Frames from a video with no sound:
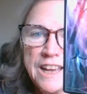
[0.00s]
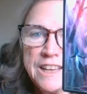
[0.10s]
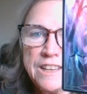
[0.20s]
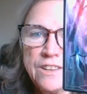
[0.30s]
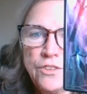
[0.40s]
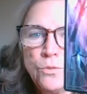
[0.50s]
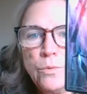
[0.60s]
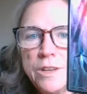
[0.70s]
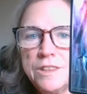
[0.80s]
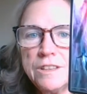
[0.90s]
And if you
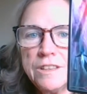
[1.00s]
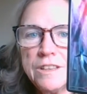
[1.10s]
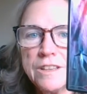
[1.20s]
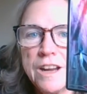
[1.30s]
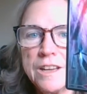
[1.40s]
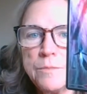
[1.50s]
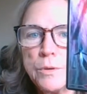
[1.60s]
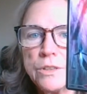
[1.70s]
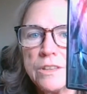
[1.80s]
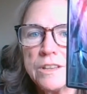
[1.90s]
read the little
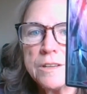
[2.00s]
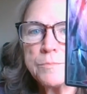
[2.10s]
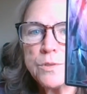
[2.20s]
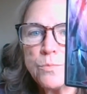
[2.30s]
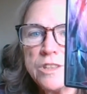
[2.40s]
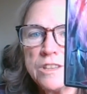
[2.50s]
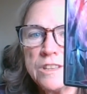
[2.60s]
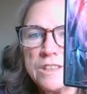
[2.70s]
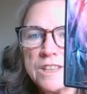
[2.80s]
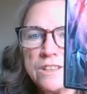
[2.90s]
guidebook that comes with
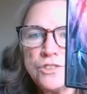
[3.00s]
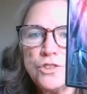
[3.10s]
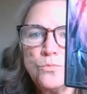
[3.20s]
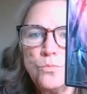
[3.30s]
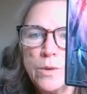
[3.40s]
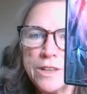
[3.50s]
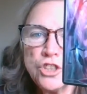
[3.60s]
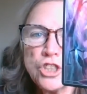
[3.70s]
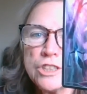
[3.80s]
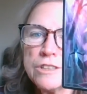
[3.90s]
it, it tells you
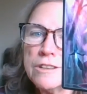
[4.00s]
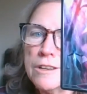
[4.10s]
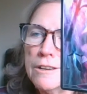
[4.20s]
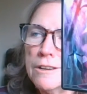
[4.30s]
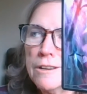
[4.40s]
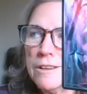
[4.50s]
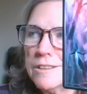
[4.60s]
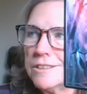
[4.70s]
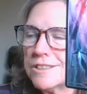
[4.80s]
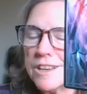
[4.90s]
which
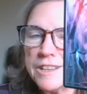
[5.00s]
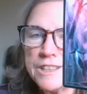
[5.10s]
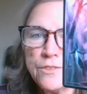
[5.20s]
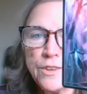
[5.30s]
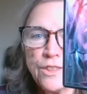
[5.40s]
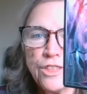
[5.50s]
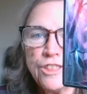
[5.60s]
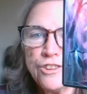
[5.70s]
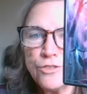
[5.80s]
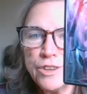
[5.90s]
scientific
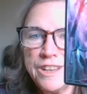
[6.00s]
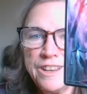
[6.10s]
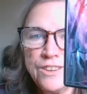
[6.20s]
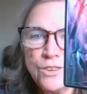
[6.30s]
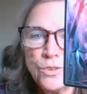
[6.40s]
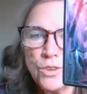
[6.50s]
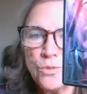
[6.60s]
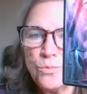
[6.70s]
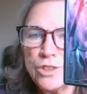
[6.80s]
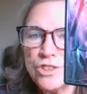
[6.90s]
theory
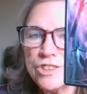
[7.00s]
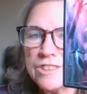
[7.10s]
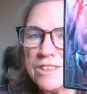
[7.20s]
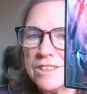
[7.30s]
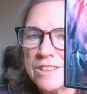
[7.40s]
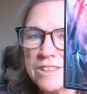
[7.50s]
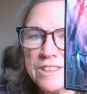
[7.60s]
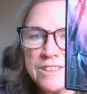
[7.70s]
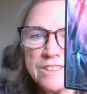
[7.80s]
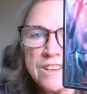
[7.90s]
or which
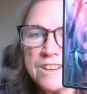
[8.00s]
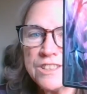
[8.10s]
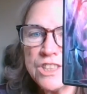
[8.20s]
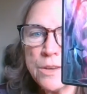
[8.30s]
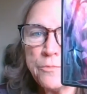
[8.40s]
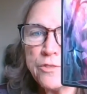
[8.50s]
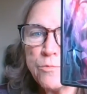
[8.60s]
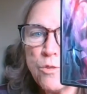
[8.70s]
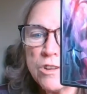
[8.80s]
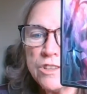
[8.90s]
concept
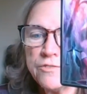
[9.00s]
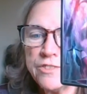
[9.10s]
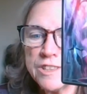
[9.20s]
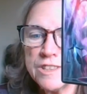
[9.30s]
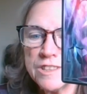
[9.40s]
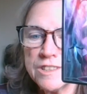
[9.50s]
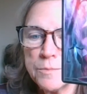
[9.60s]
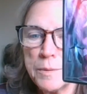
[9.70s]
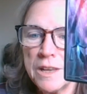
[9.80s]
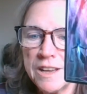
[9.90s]
from quantum physics
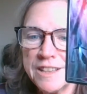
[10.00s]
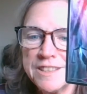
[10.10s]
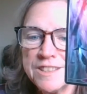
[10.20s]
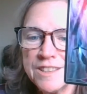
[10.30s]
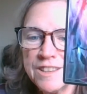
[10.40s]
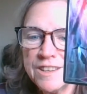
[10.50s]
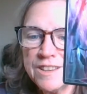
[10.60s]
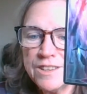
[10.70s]
applies